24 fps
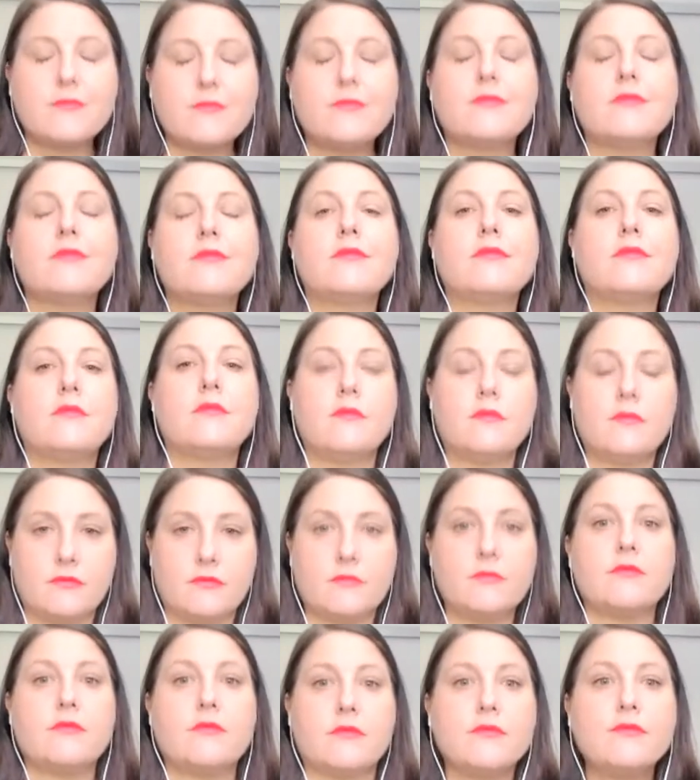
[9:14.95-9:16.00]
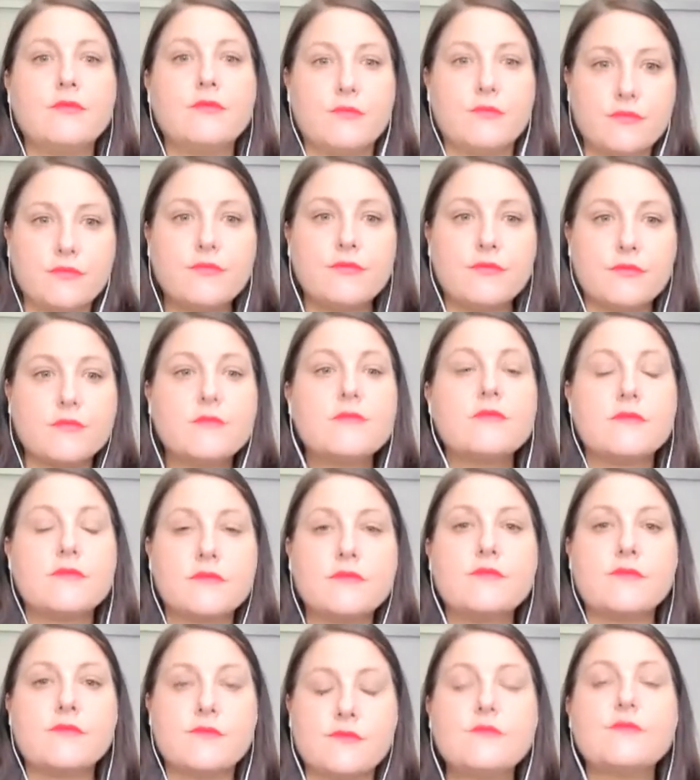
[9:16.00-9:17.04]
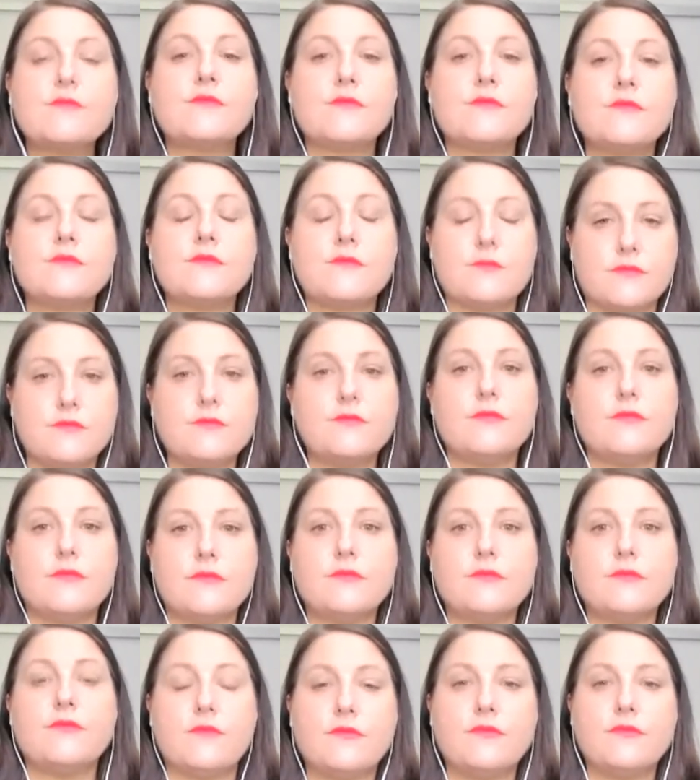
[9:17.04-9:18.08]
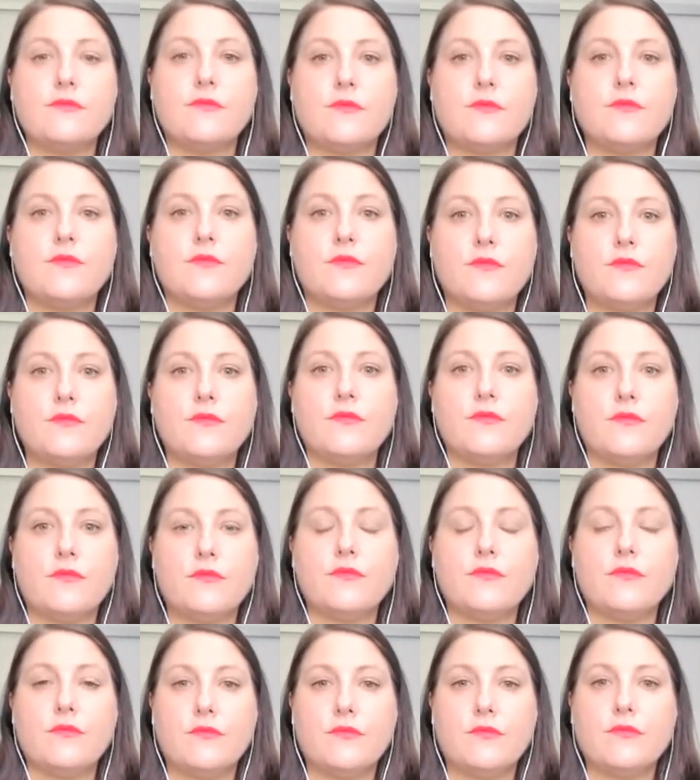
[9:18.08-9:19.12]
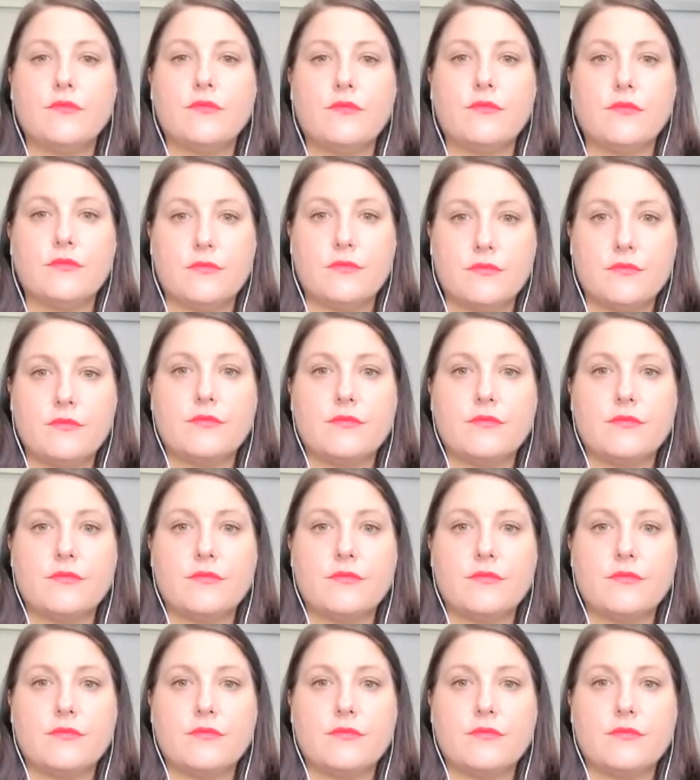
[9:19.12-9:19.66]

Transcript: No words are spoken by the person on screen.